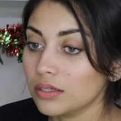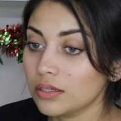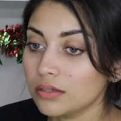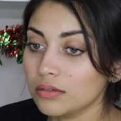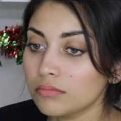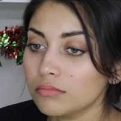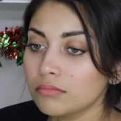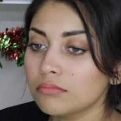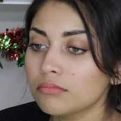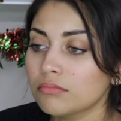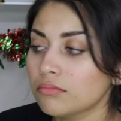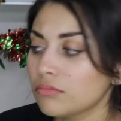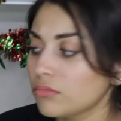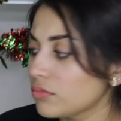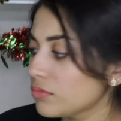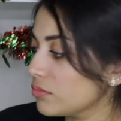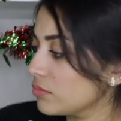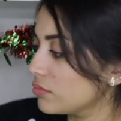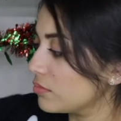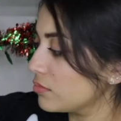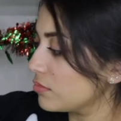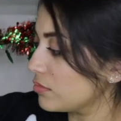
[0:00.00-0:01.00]

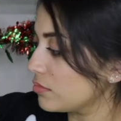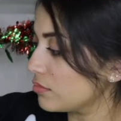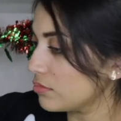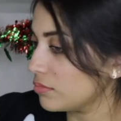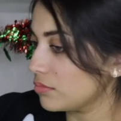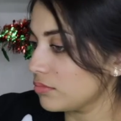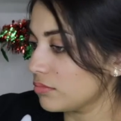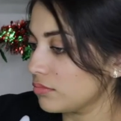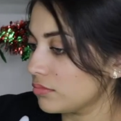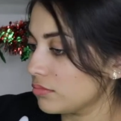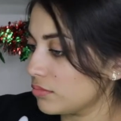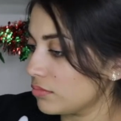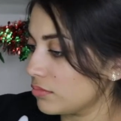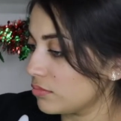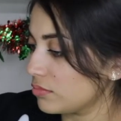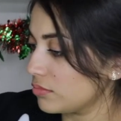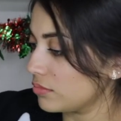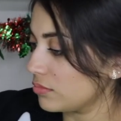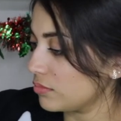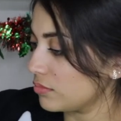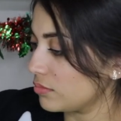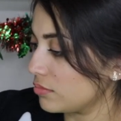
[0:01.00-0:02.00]

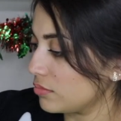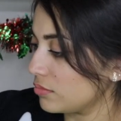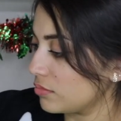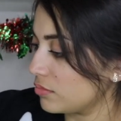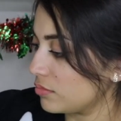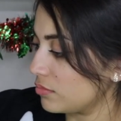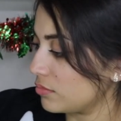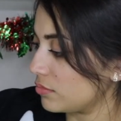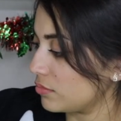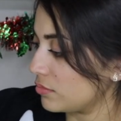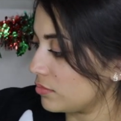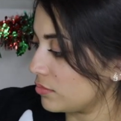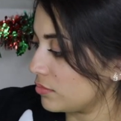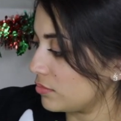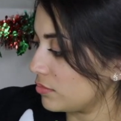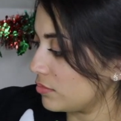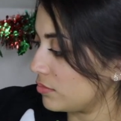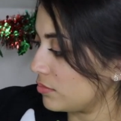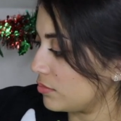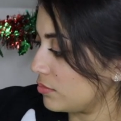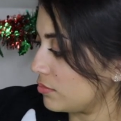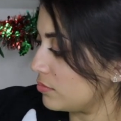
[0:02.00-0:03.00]

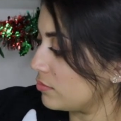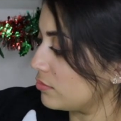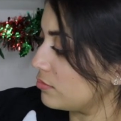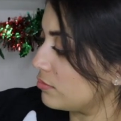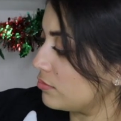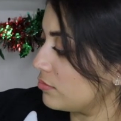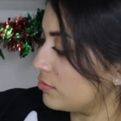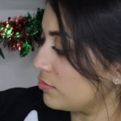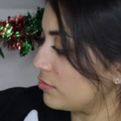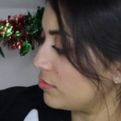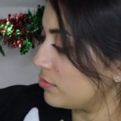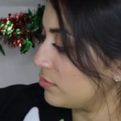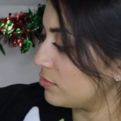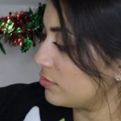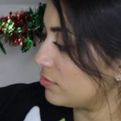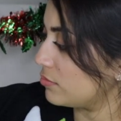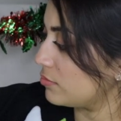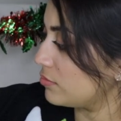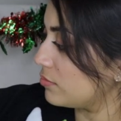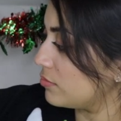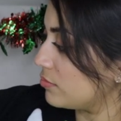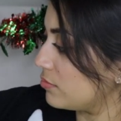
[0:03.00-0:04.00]

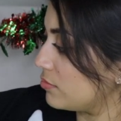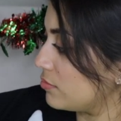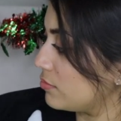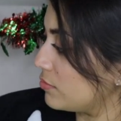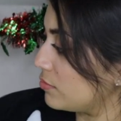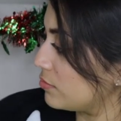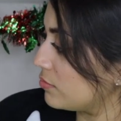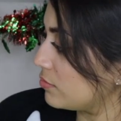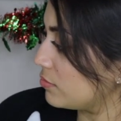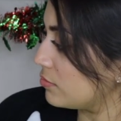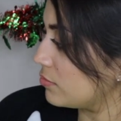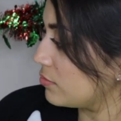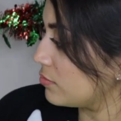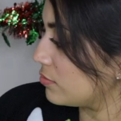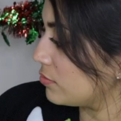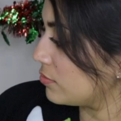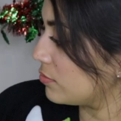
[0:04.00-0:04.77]
(silence)